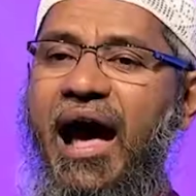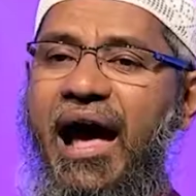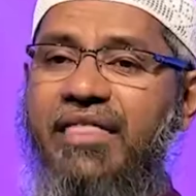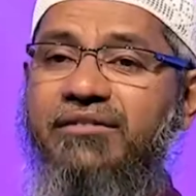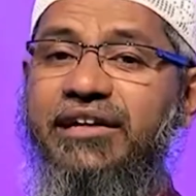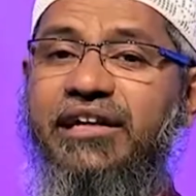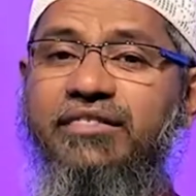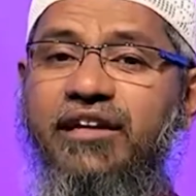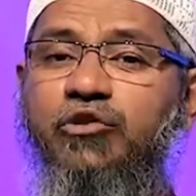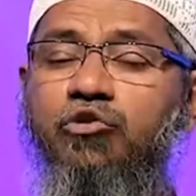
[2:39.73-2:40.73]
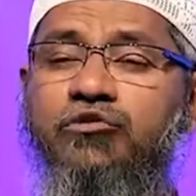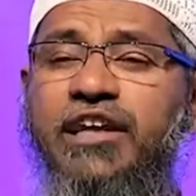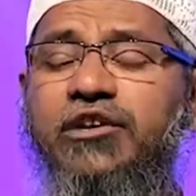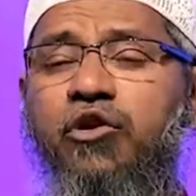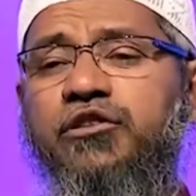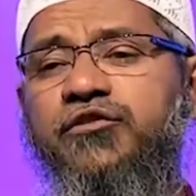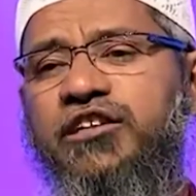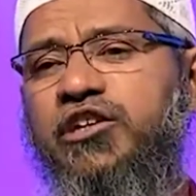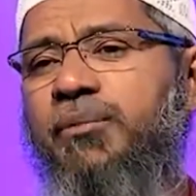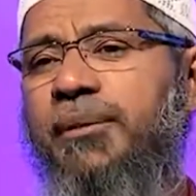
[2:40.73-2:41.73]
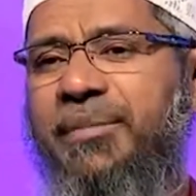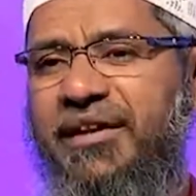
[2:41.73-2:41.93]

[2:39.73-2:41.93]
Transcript: has written the do's and don'ts for the human